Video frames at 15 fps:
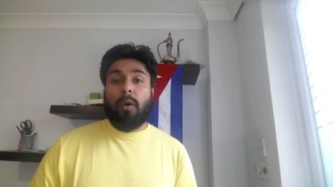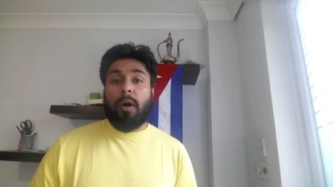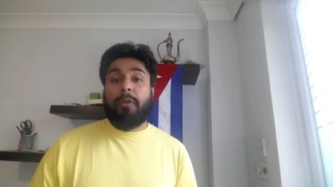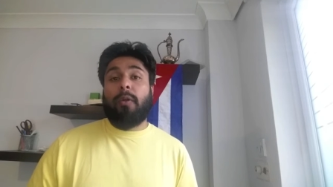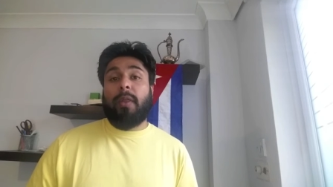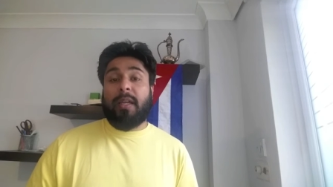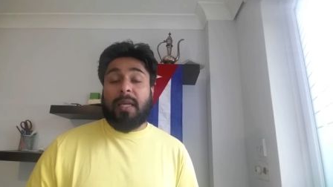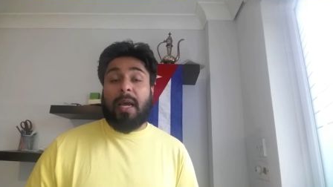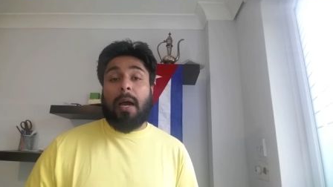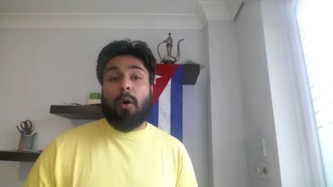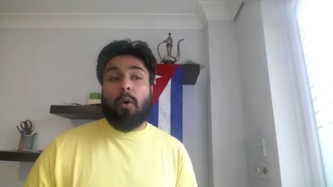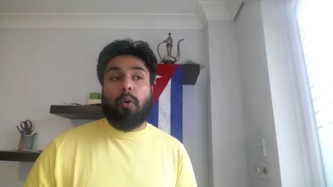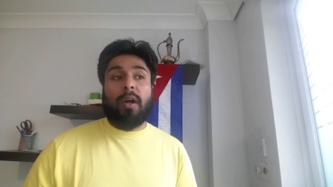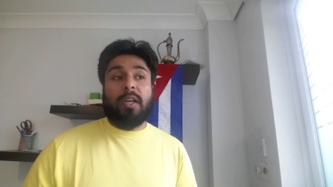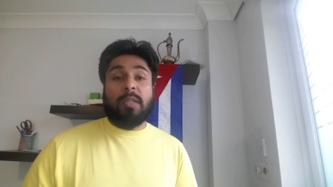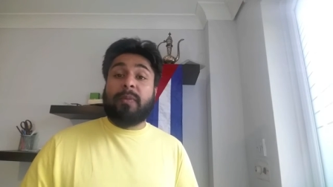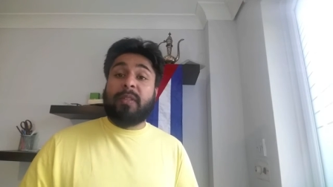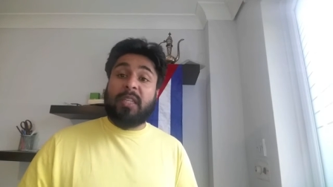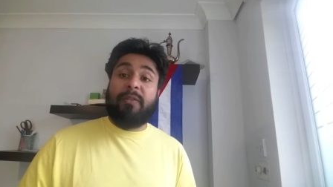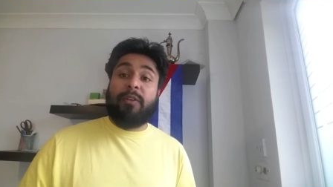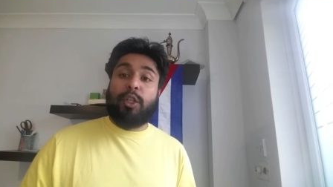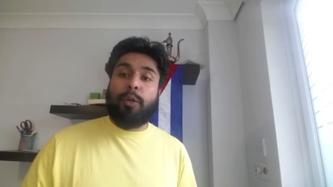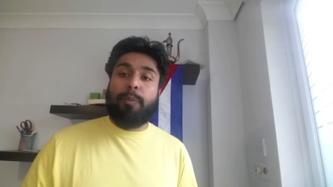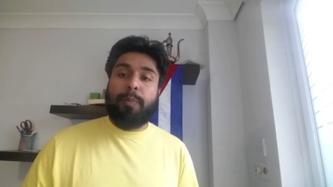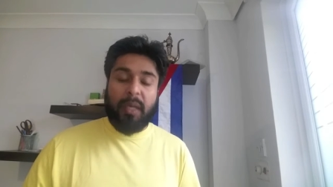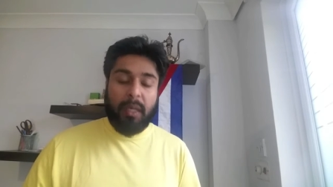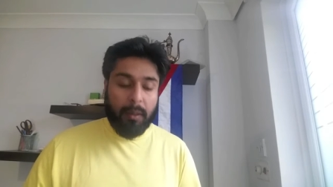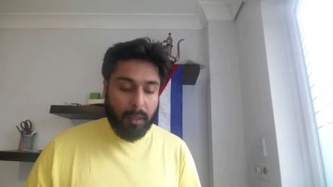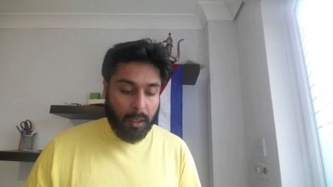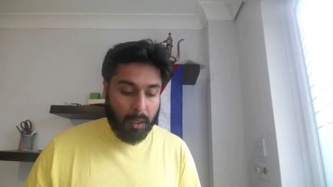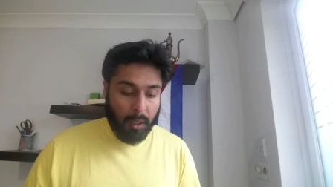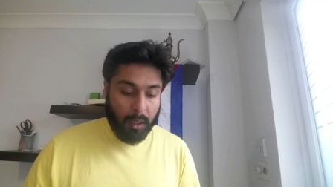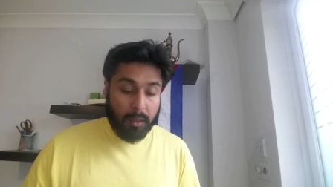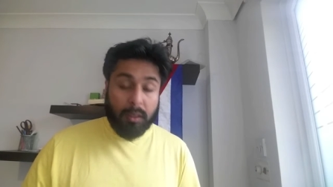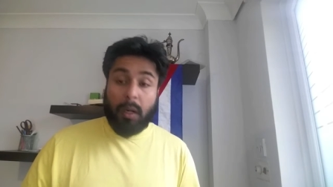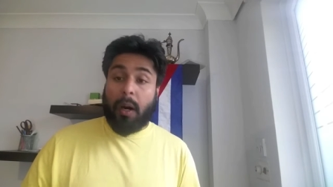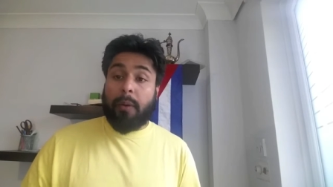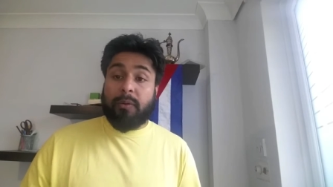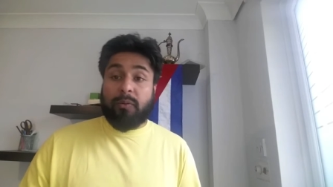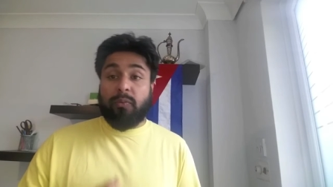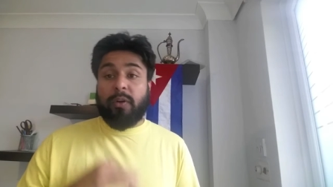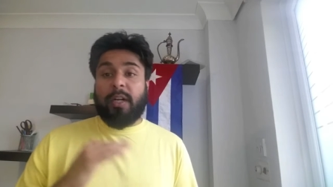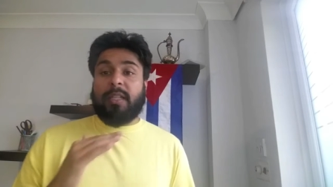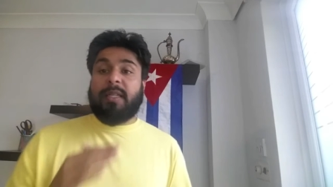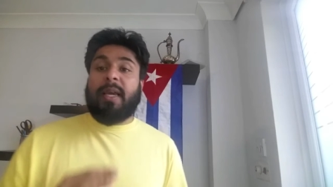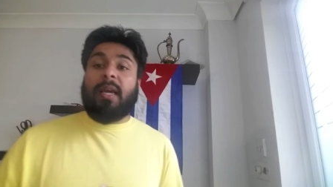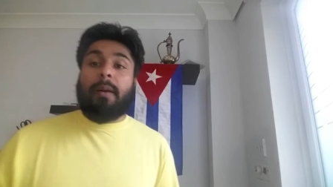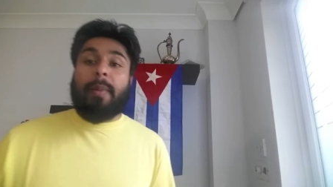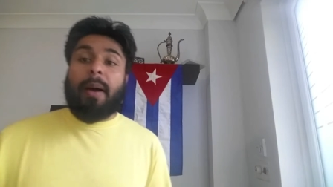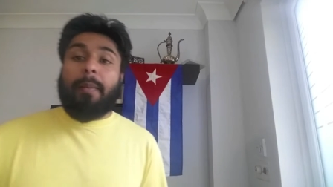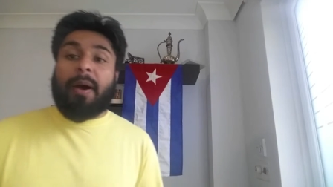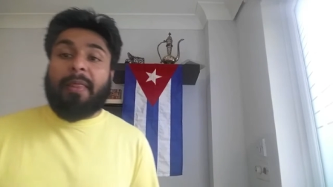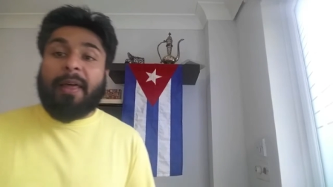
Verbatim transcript: I thought that's how customer service should be. So I was really taken aback by